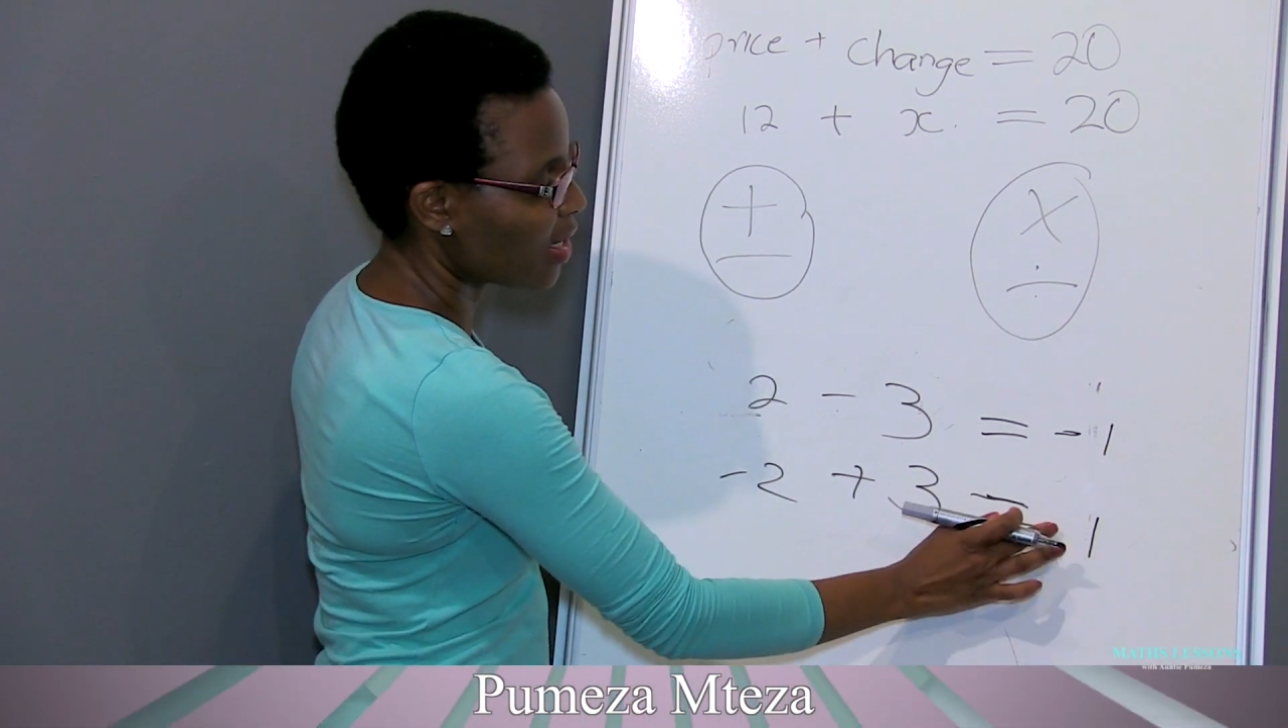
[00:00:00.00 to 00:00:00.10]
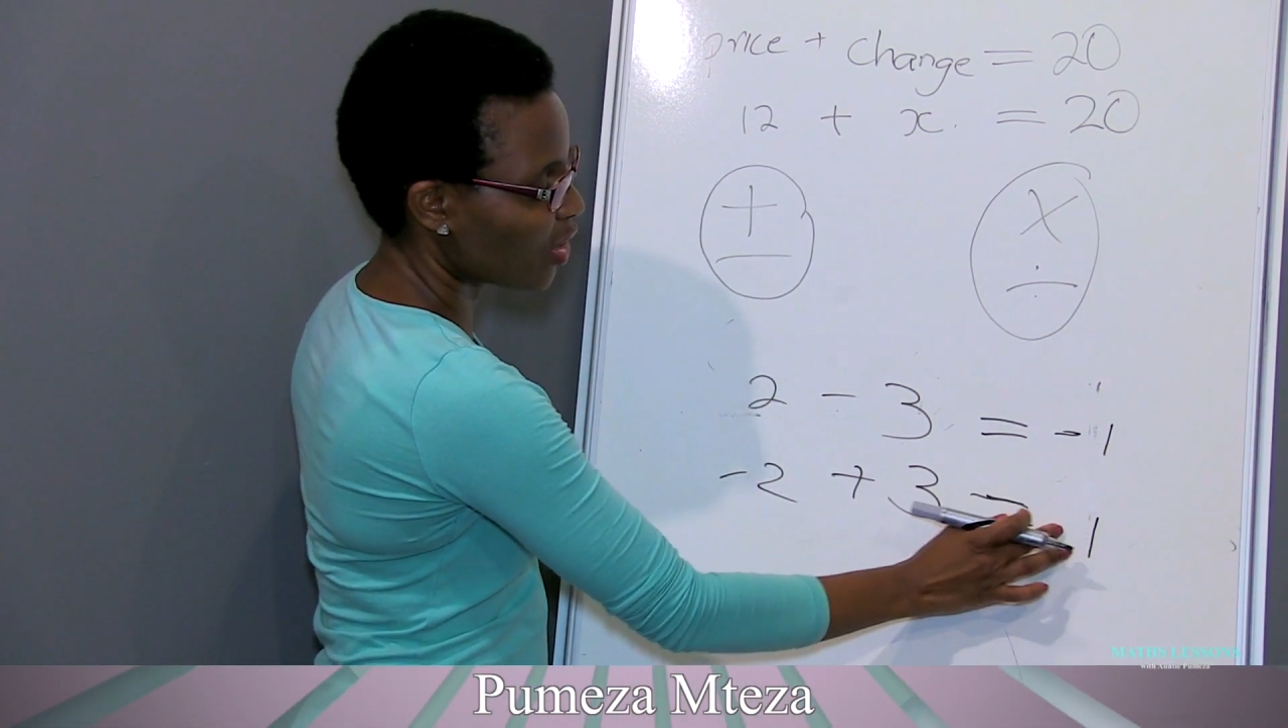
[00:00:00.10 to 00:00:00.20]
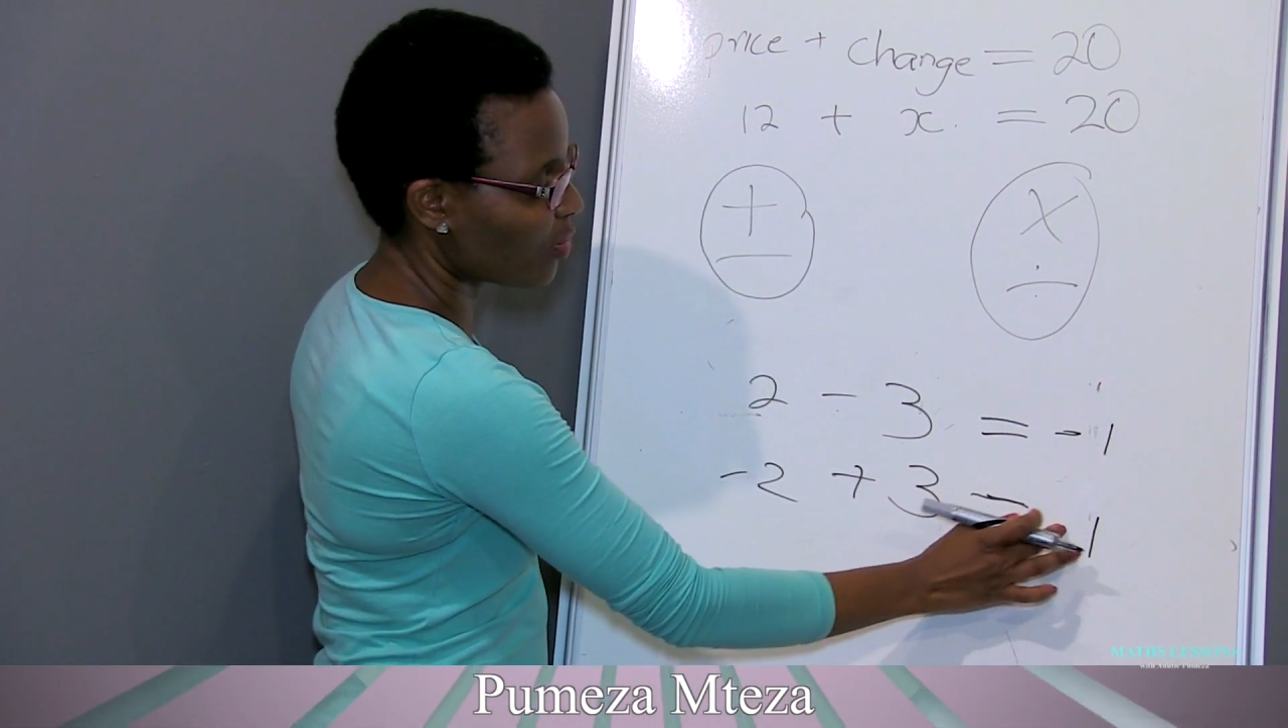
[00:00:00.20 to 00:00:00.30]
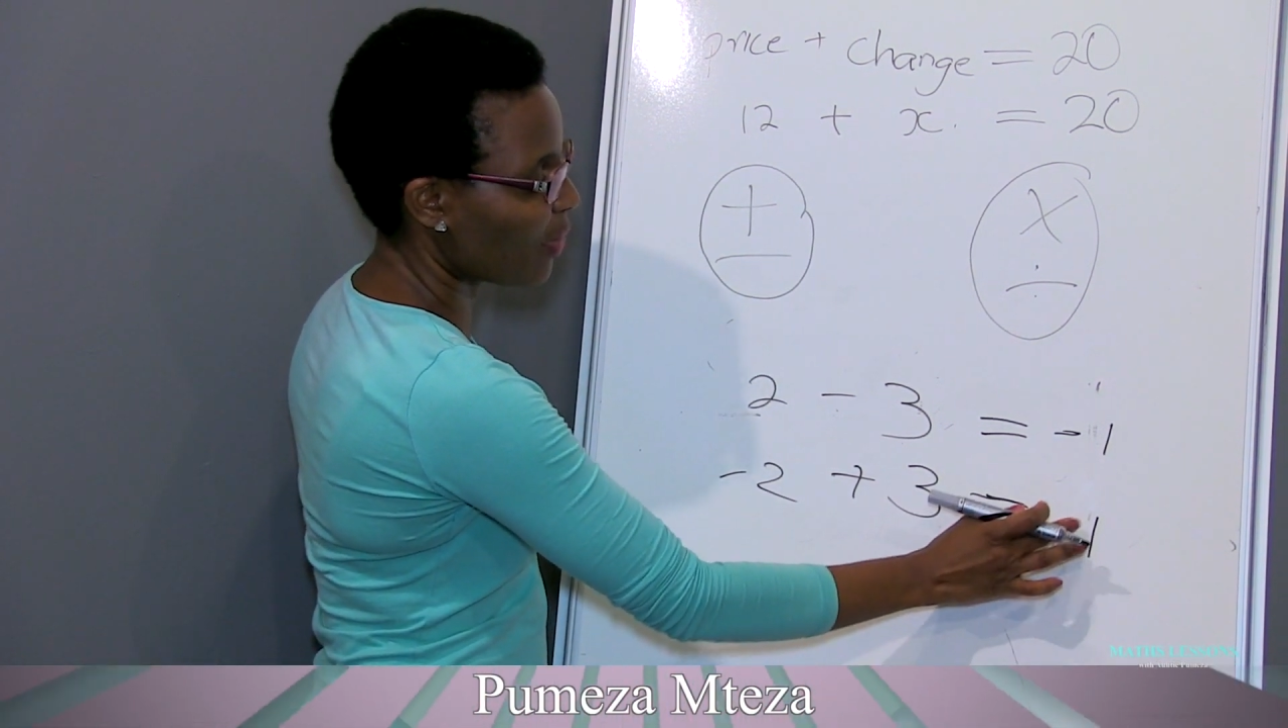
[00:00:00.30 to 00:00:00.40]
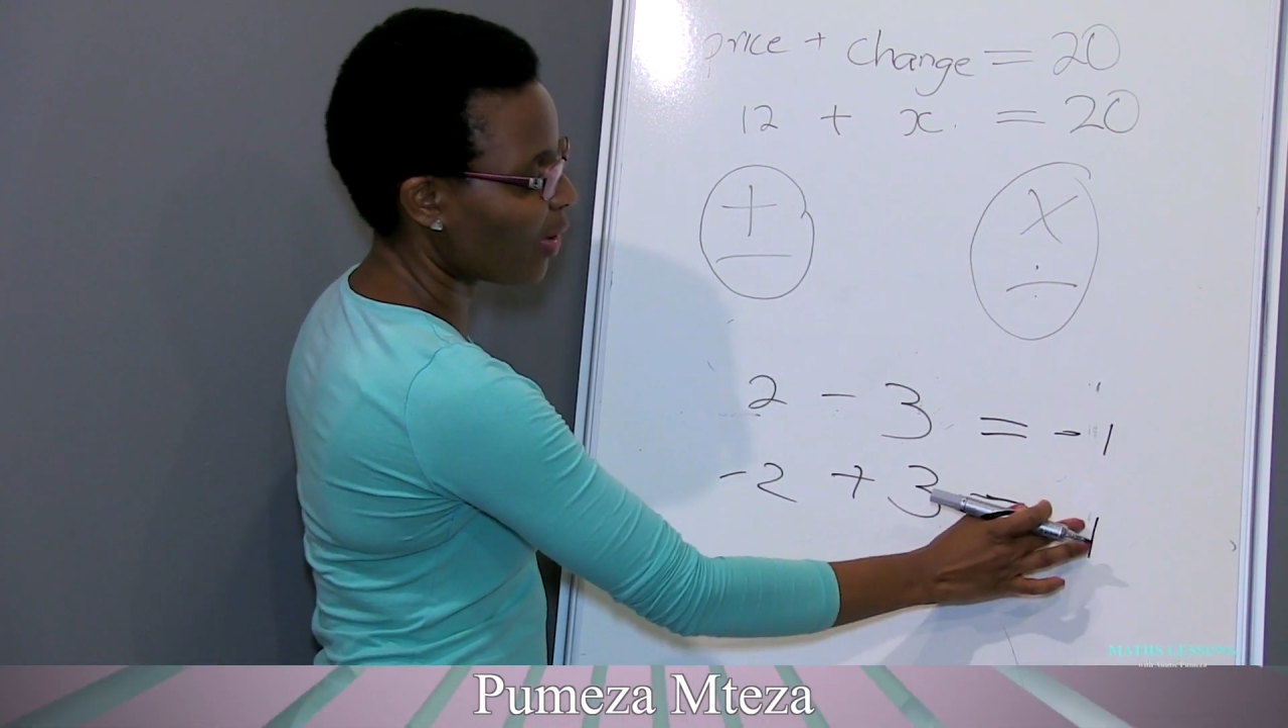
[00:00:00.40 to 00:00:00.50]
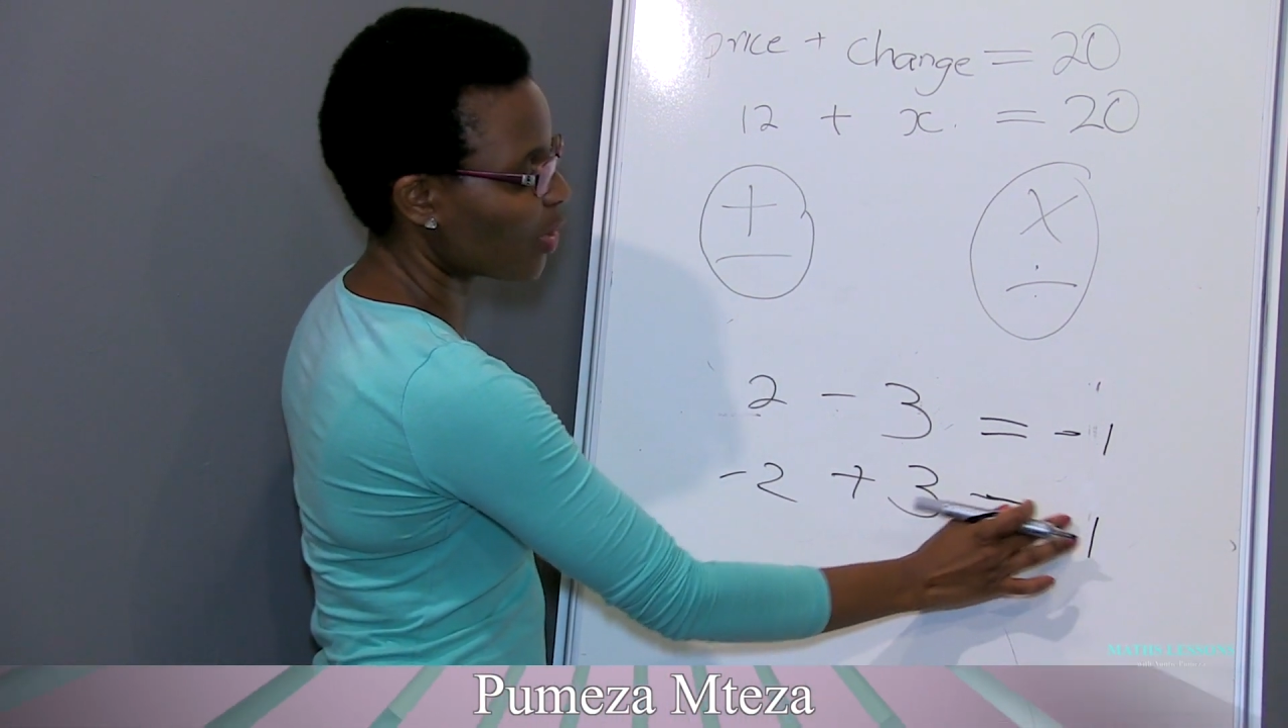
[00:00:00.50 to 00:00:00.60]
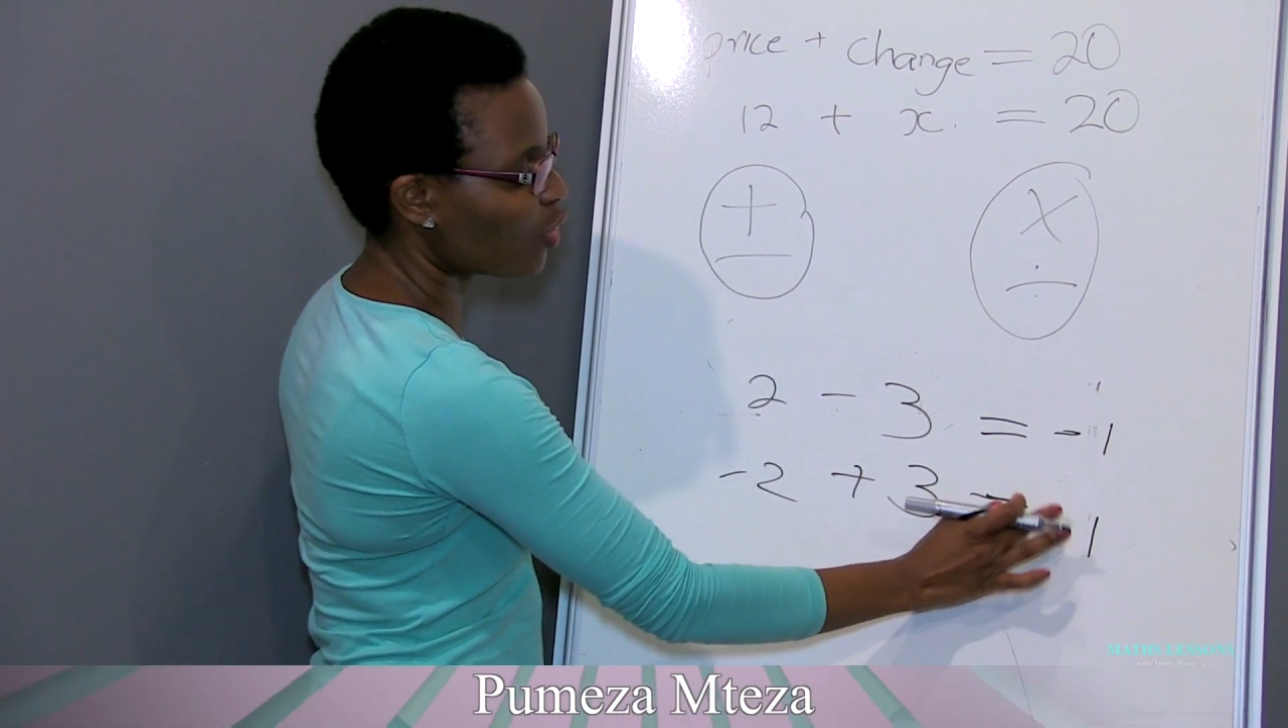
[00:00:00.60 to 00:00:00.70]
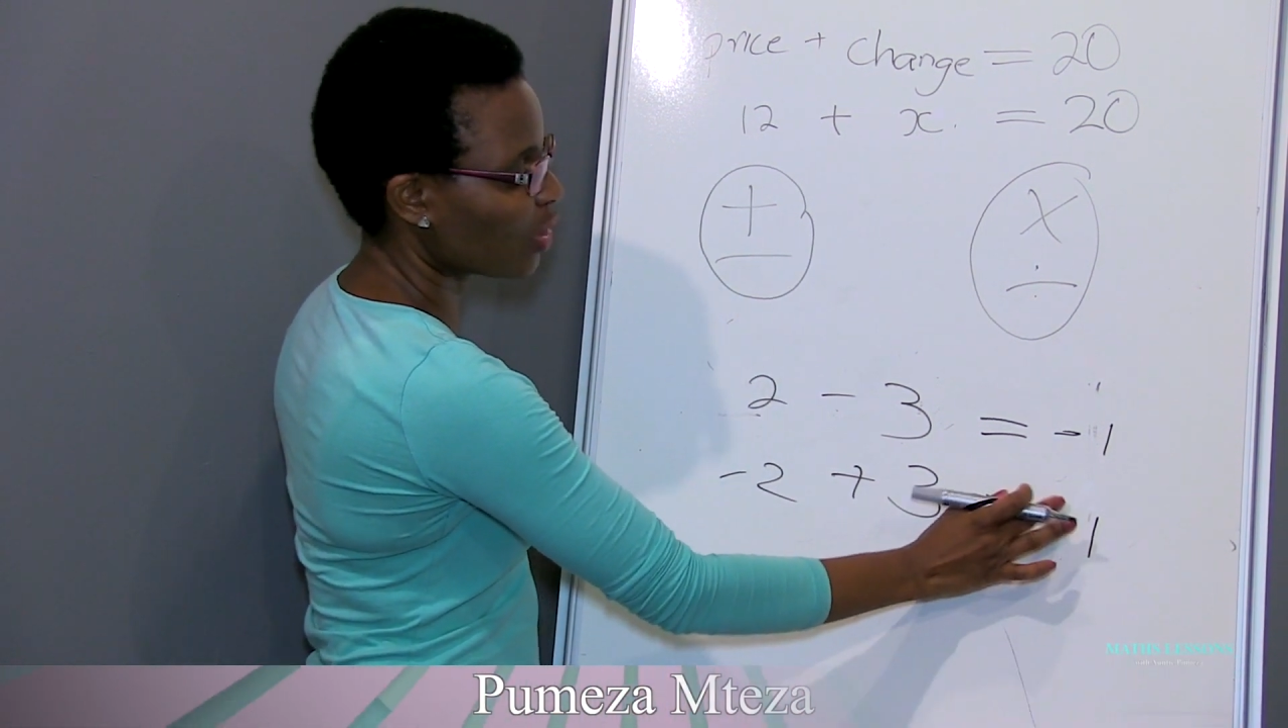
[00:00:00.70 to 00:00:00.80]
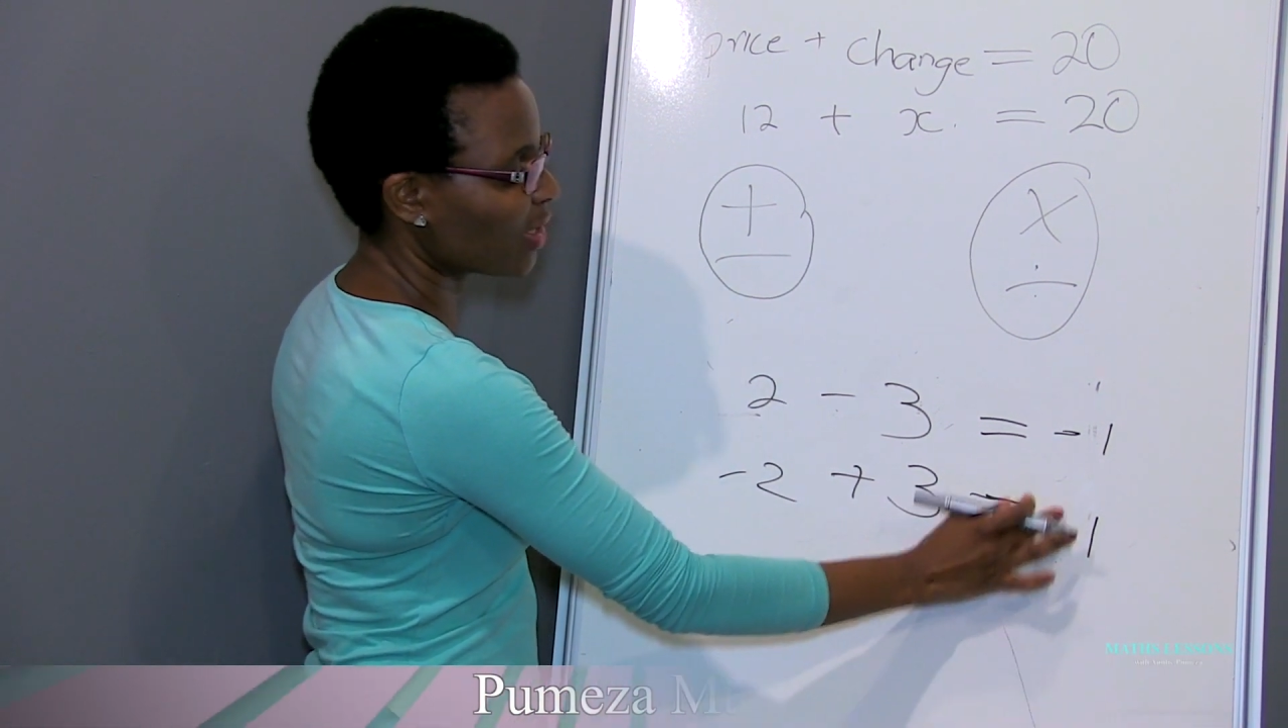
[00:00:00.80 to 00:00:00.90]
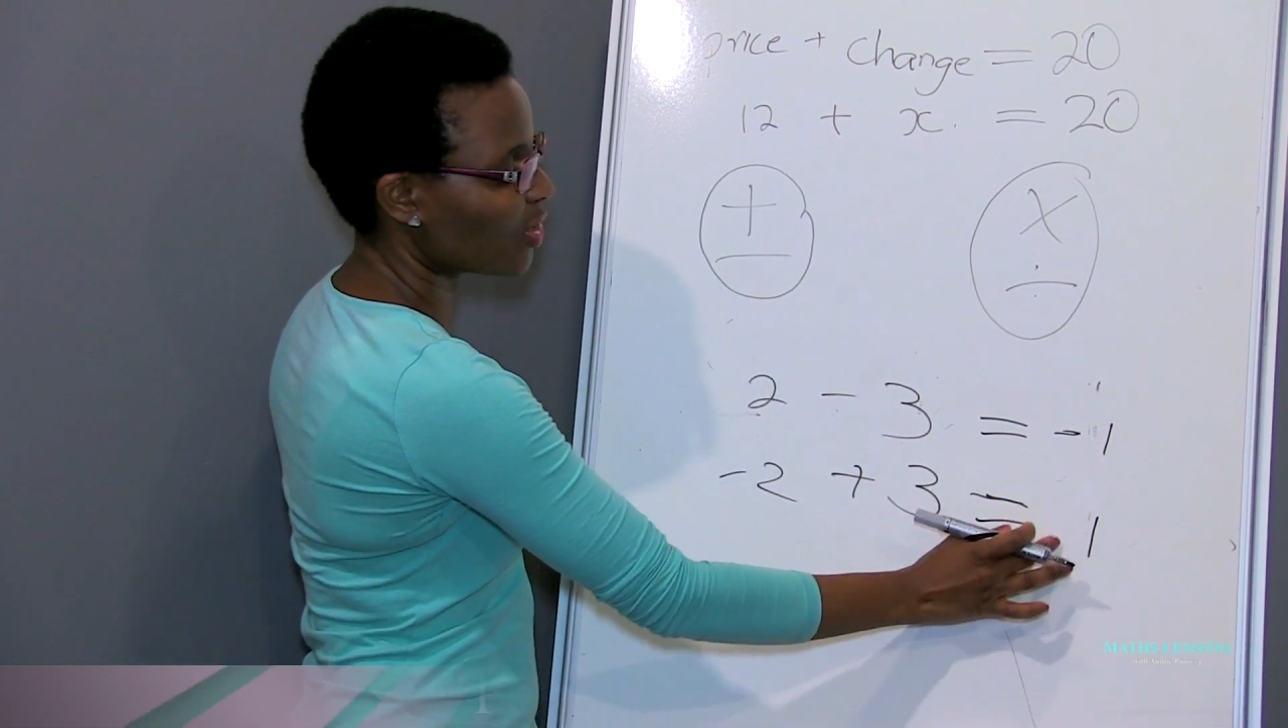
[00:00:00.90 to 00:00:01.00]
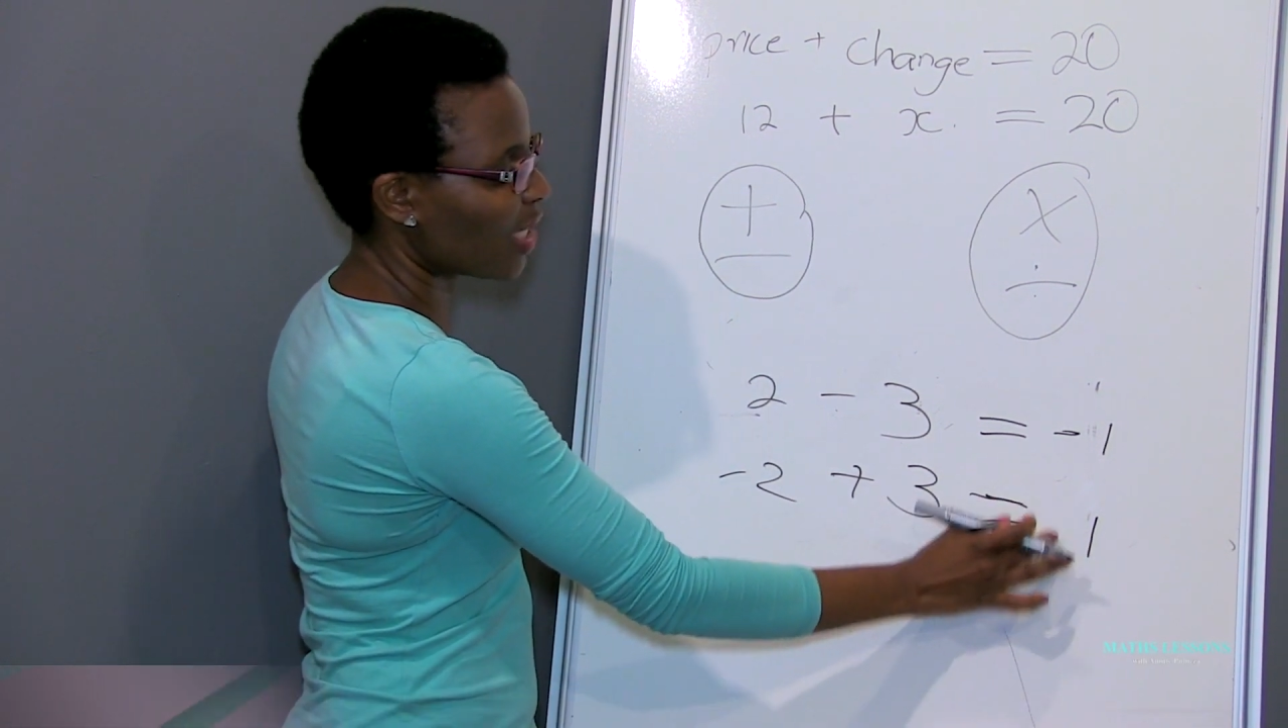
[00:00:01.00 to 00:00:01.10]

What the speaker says: Remember, we don't